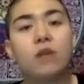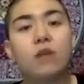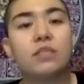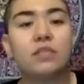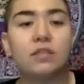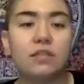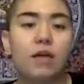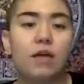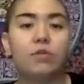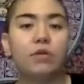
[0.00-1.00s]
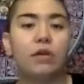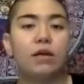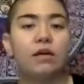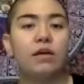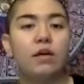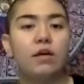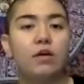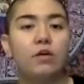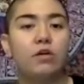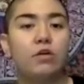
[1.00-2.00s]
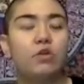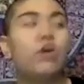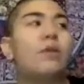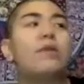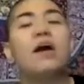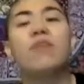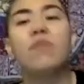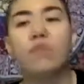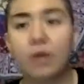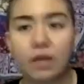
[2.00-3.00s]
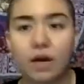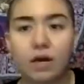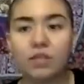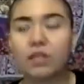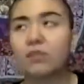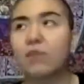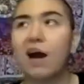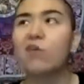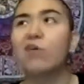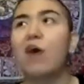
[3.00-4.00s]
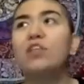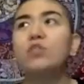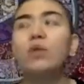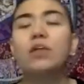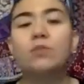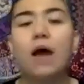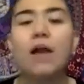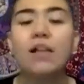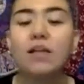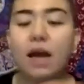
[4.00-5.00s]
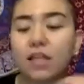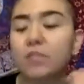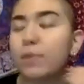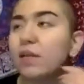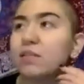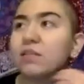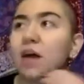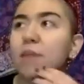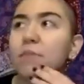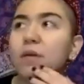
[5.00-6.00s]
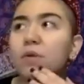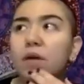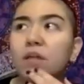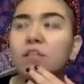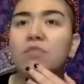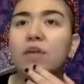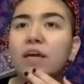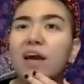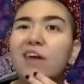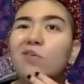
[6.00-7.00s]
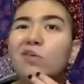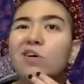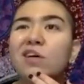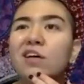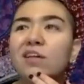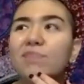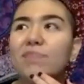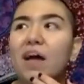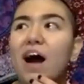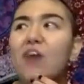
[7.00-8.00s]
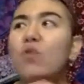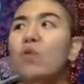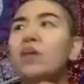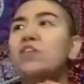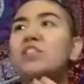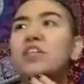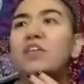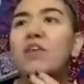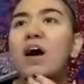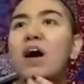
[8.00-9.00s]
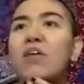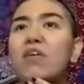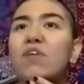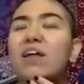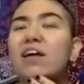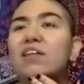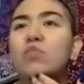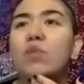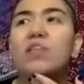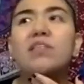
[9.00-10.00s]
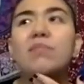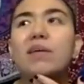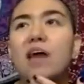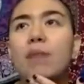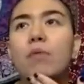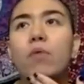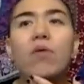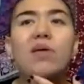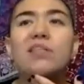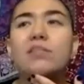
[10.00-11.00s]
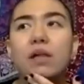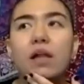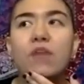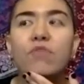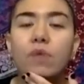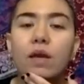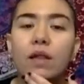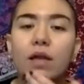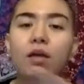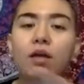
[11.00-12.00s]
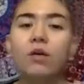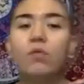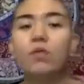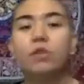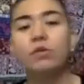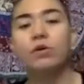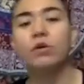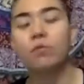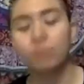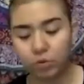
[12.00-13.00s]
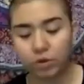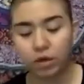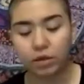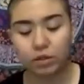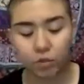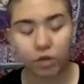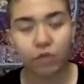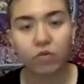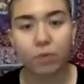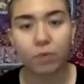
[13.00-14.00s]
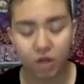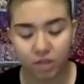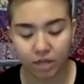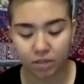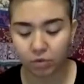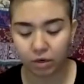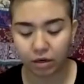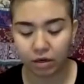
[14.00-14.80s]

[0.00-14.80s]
season time. You're gonna be ahead of everybody else. Like I don't know. I just want to. I like spending this time being productive. Like I don't want to just sit around and feel like I just wasted my time away, wasted my life away. Like with you, you're doing all these wonderful projects where